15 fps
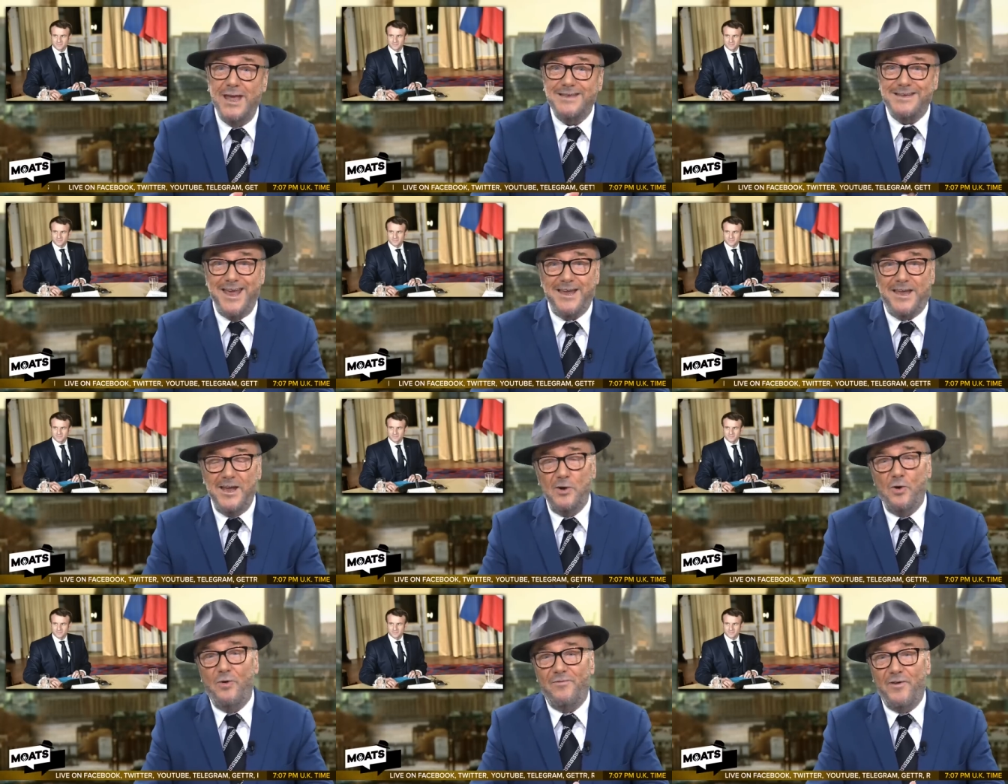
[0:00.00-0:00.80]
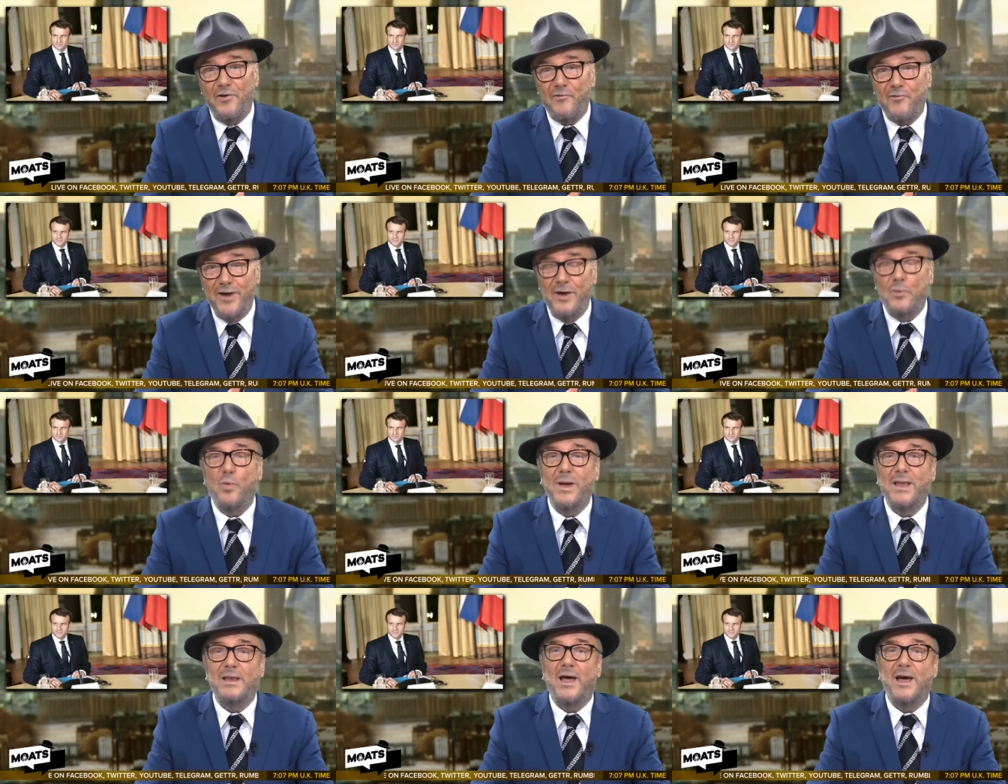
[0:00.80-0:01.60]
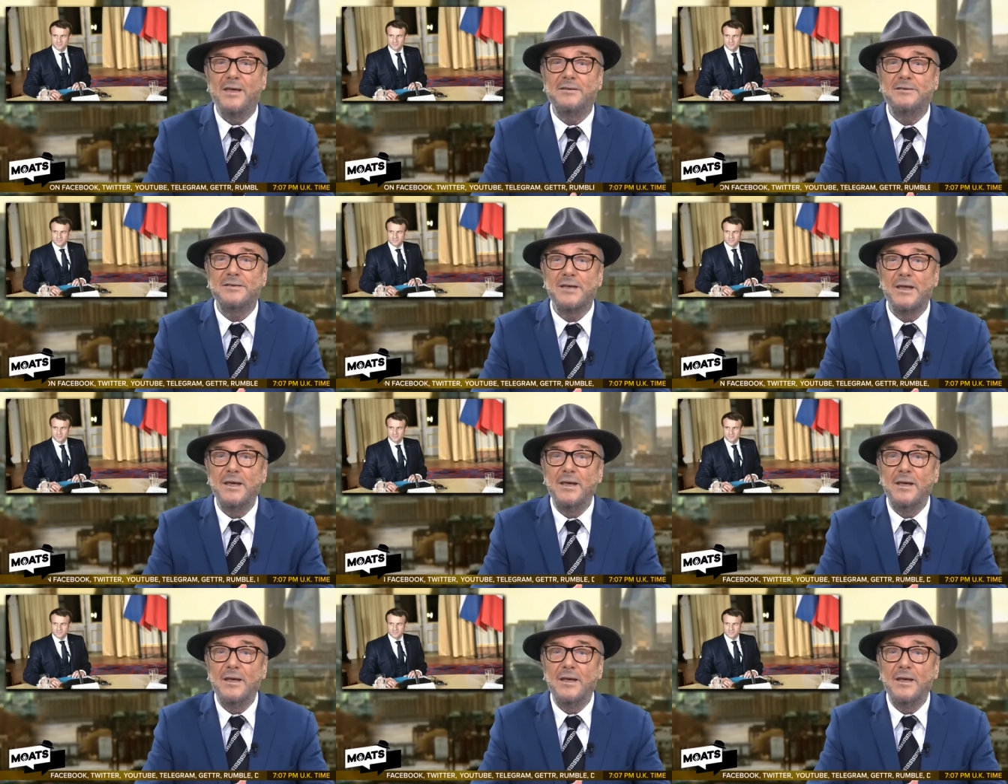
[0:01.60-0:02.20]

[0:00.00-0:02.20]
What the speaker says: taking over railway lines.